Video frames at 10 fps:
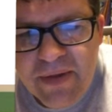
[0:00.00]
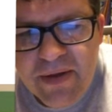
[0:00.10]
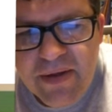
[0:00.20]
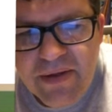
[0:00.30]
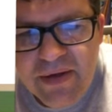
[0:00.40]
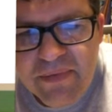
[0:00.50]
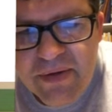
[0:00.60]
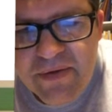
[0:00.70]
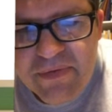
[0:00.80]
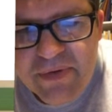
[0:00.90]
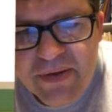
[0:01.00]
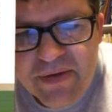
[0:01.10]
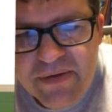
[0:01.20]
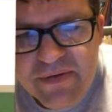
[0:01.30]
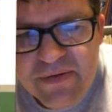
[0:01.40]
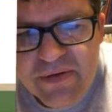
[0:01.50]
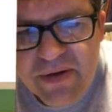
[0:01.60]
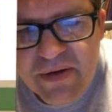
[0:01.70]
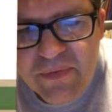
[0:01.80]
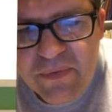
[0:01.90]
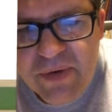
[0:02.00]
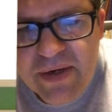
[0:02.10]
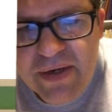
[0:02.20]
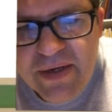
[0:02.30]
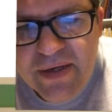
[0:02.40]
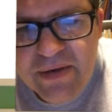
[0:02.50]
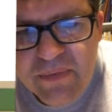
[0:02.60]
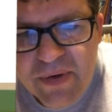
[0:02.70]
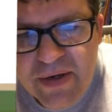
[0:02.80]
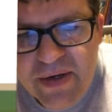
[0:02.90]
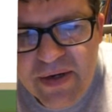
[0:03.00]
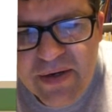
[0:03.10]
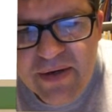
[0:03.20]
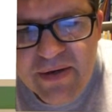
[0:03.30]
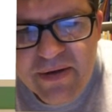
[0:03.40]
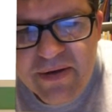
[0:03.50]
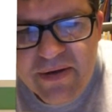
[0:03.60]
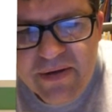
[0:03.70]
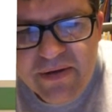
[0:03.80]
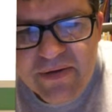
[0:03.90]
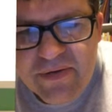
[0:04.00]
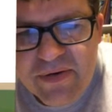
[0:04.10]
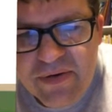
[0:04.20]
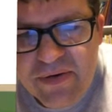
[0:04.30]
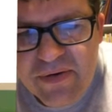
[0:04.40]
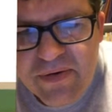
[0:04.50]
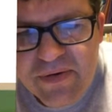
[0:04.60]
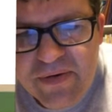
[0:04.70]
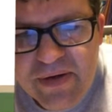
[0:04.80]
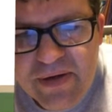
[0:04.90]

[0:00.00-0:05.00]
and then I'm left with this 190 and 190. So